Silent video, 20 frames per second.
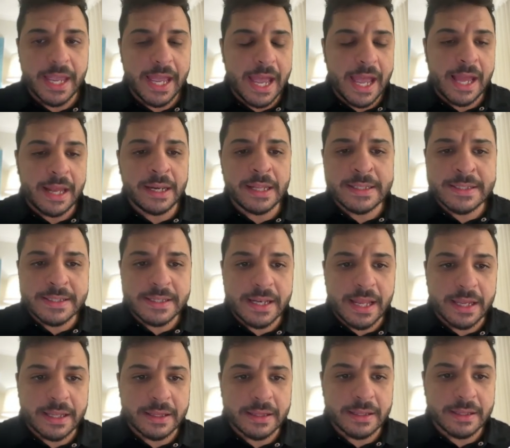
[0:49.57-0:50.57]
And let's
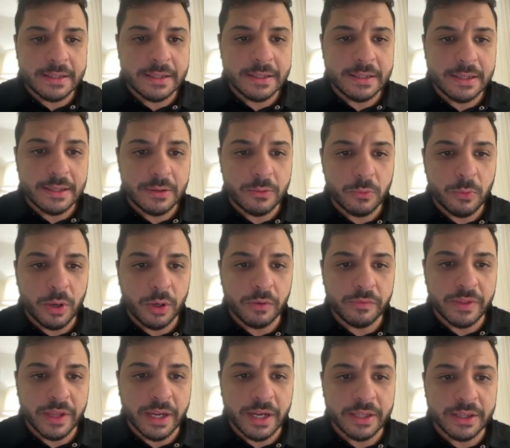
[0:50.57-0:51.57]
select one
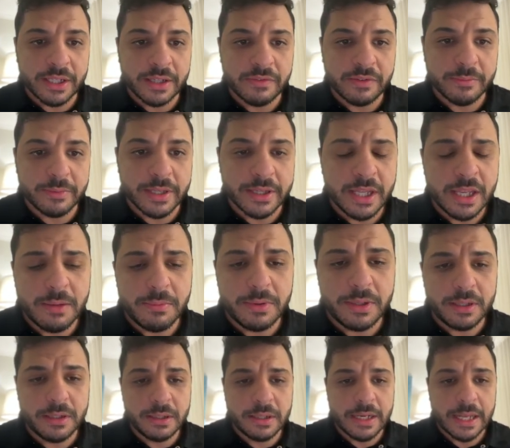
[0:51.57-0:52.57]
of the country from the
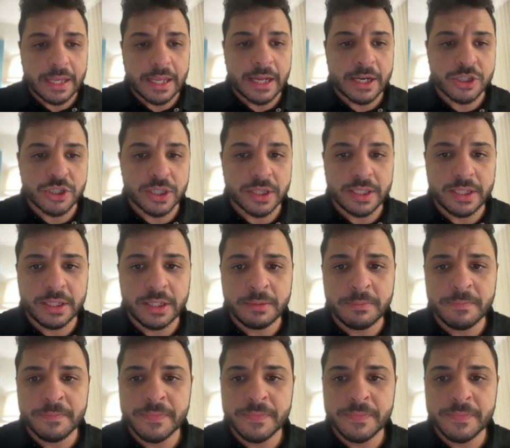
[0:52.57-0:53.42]
table, like Argentina.